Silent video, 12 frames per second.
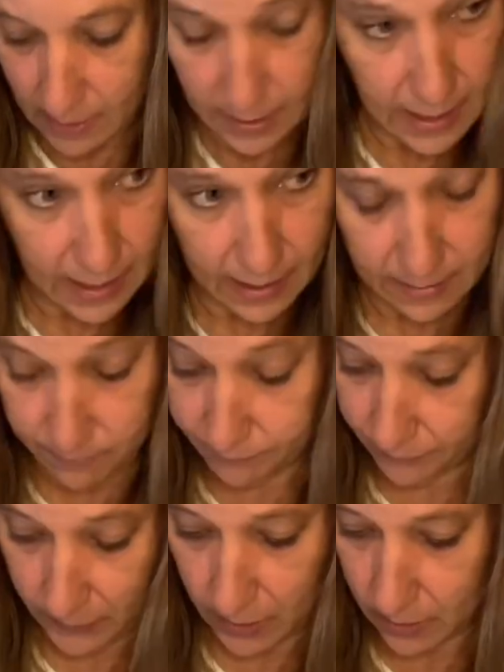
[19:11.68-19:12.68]
Again, I
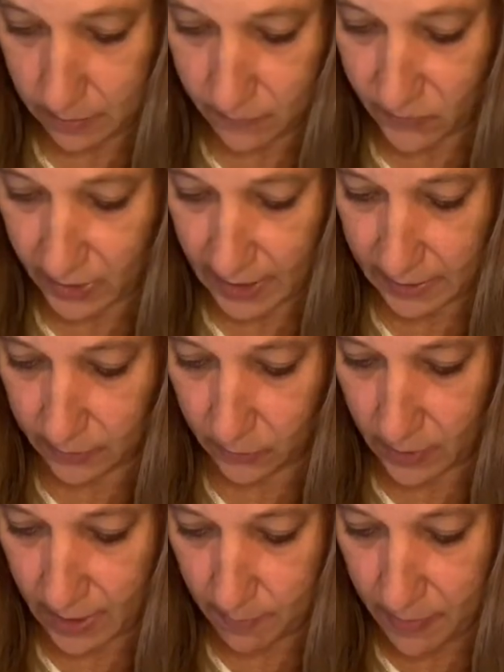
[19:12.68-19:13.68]
forgot to
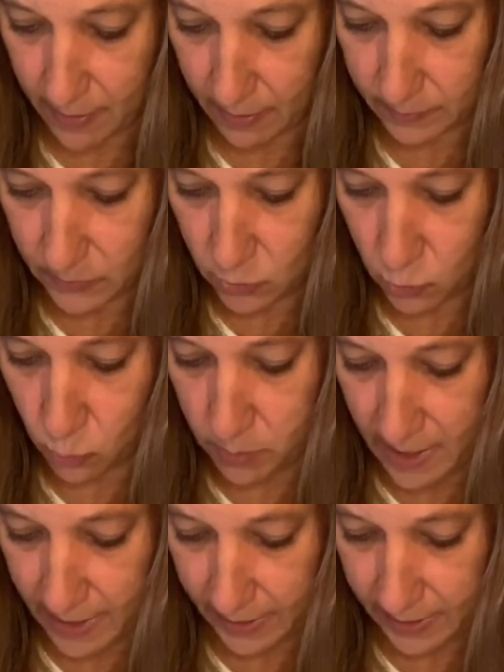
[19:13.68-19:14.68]
grab the
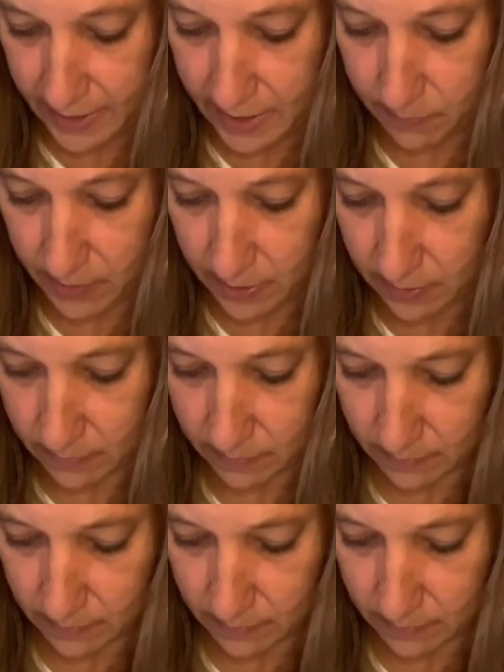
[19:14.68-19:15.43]
tube that it came in.